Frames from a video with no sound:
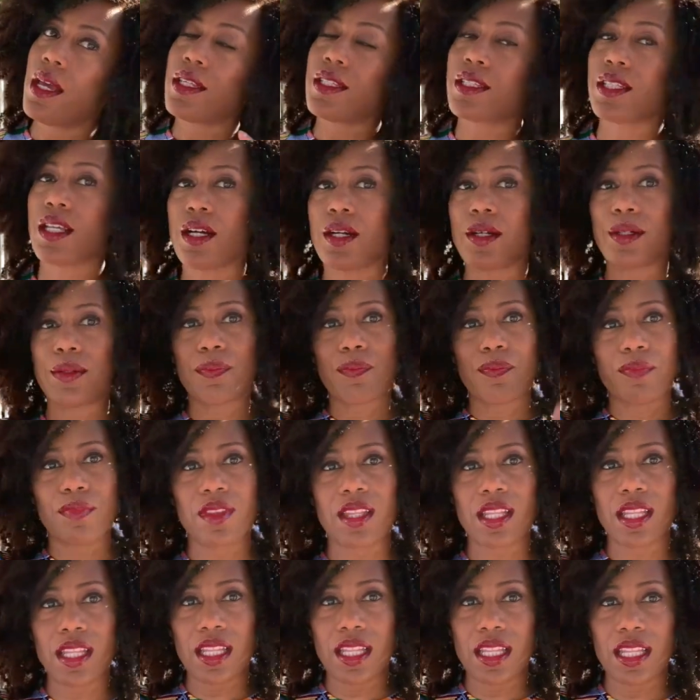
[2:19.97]
So,
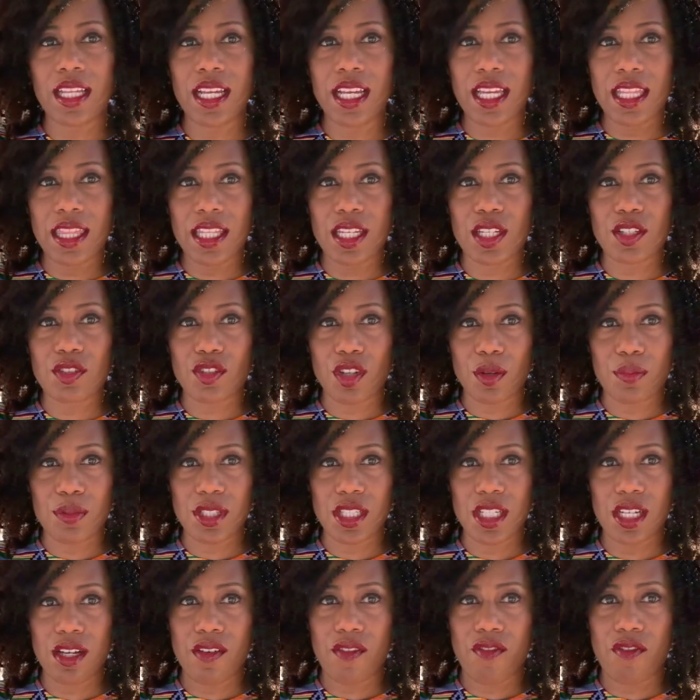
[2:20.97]
link in the
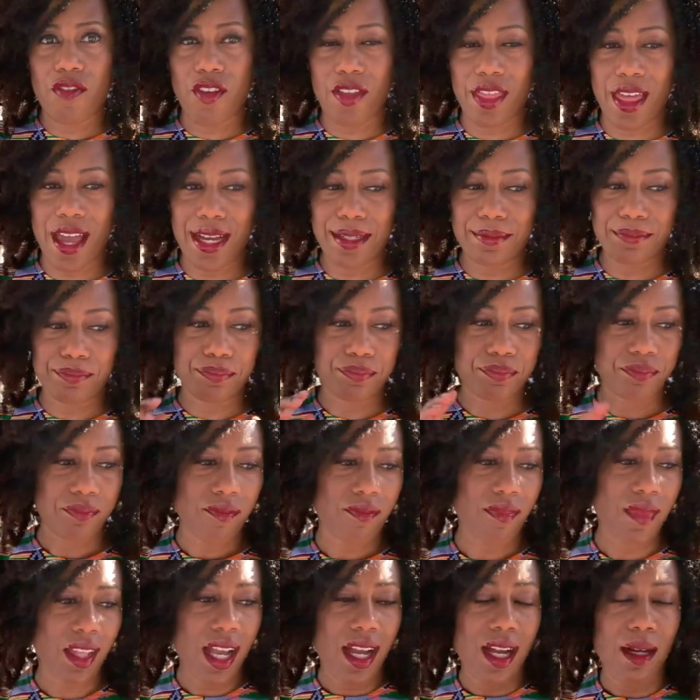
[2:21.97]
description for that.
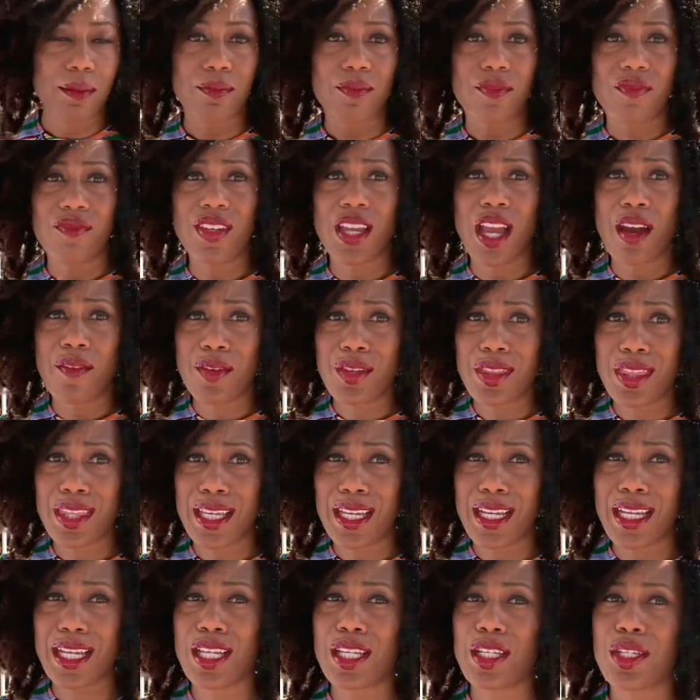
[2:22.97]
The other
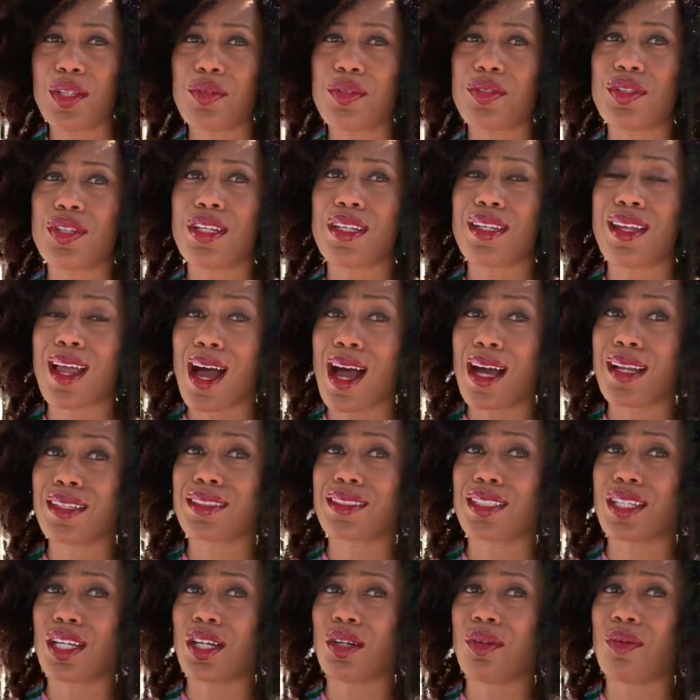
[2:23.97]
thing you should
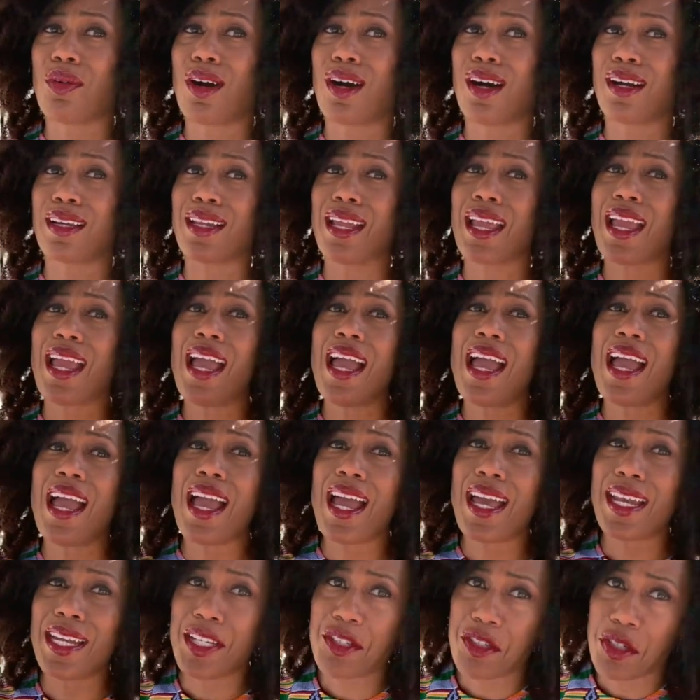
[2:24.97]
not go on
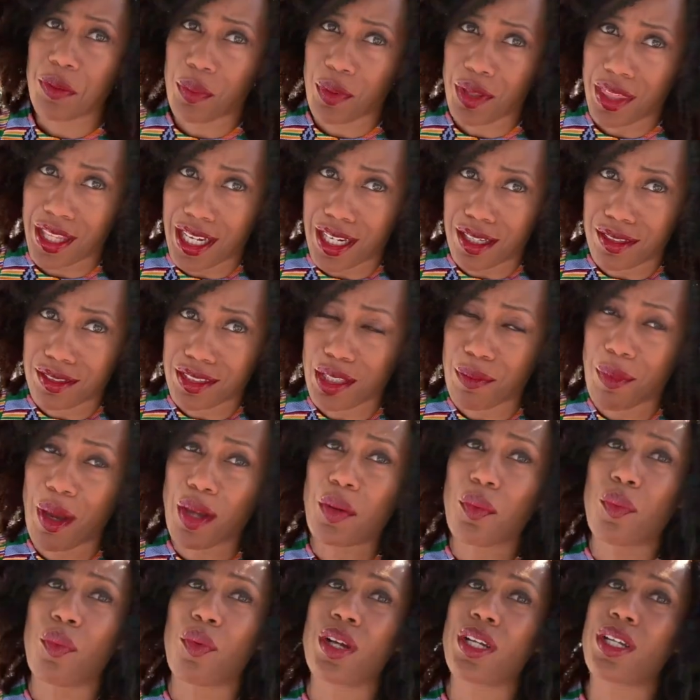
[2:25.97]
any trip without, no
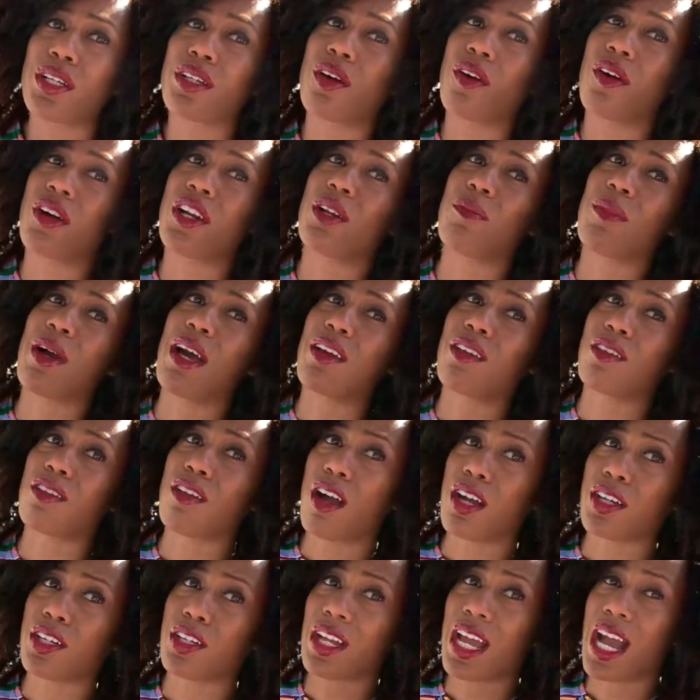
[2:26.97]
matter where you're going, no matter
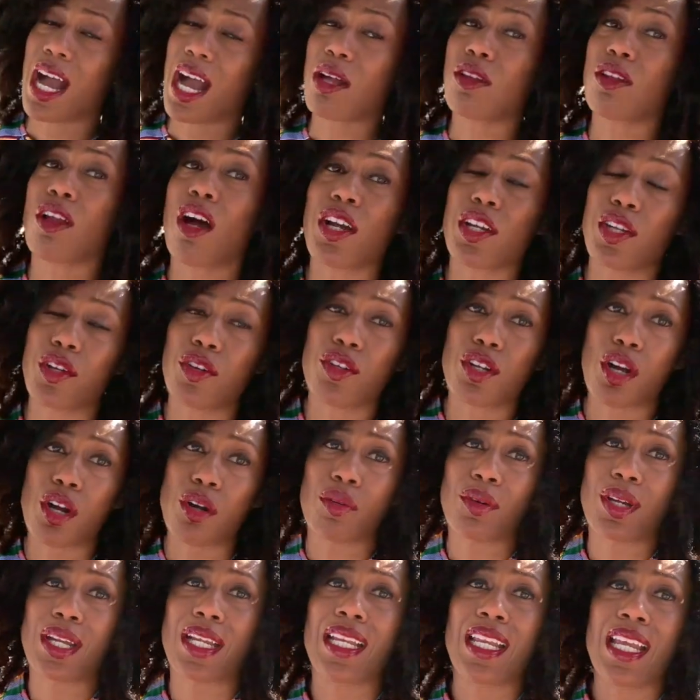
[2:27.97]
how long you're
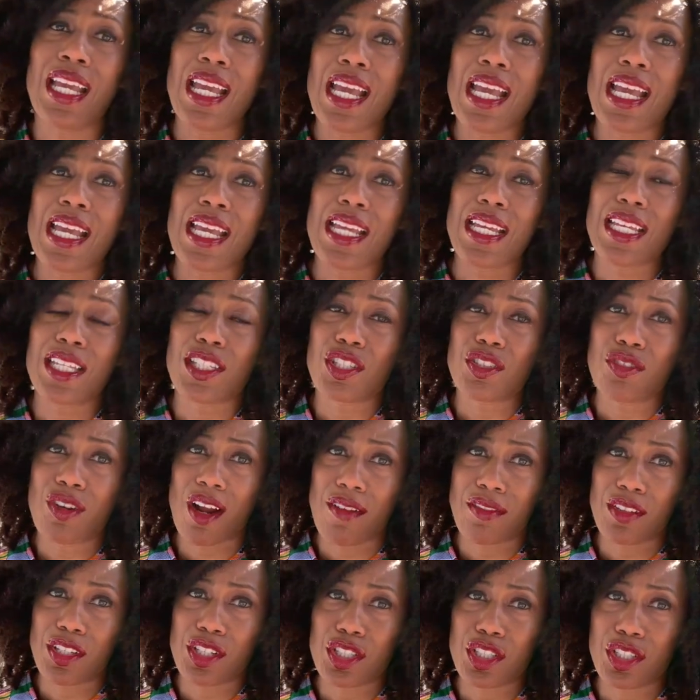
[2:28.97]
going, is
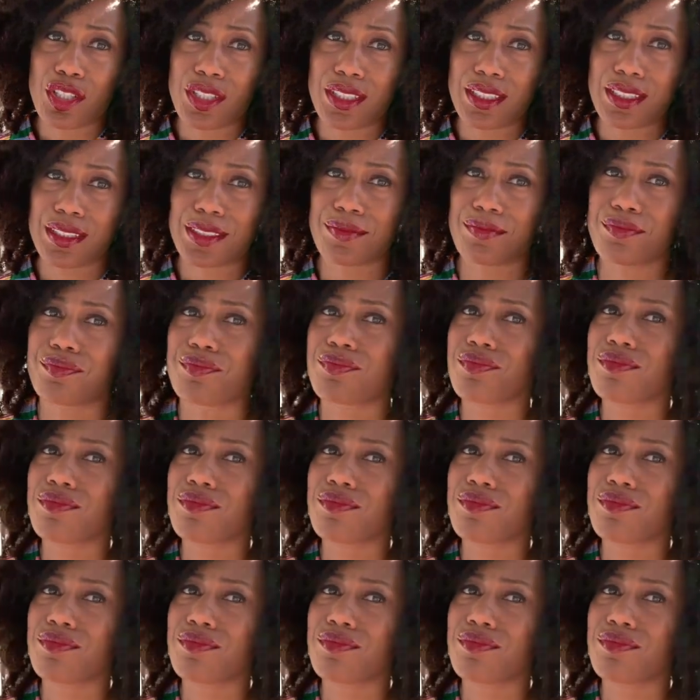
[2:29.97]
travel insurance.